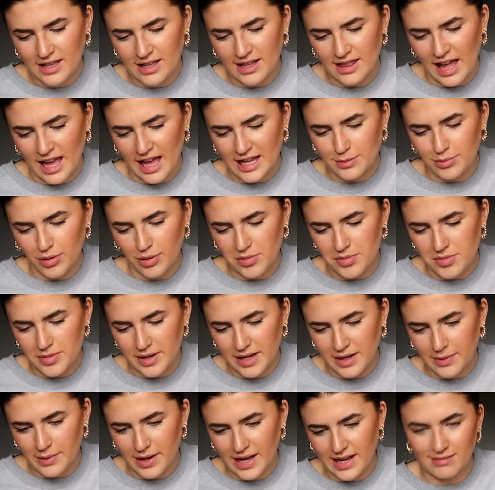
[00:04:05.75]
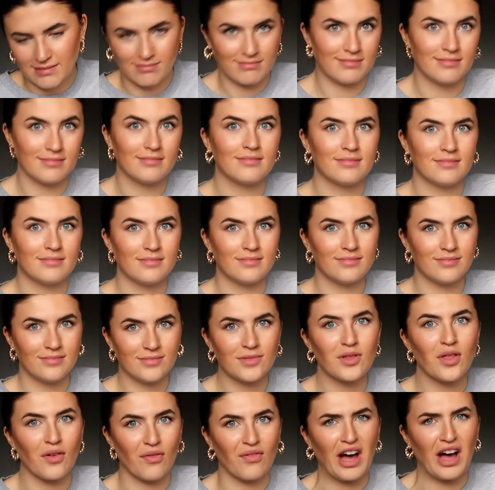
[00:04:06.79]
and that's probably when
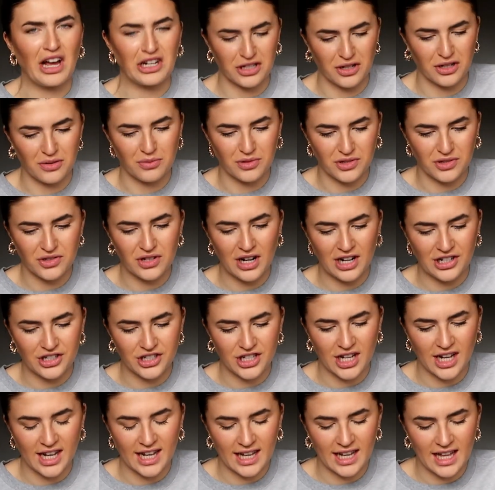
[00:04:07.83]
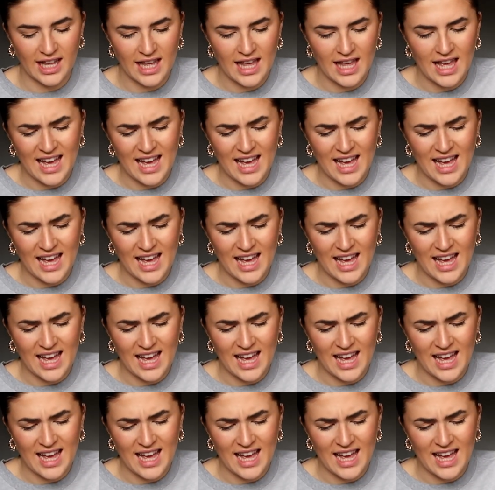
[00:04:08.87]
the fashion was tragic.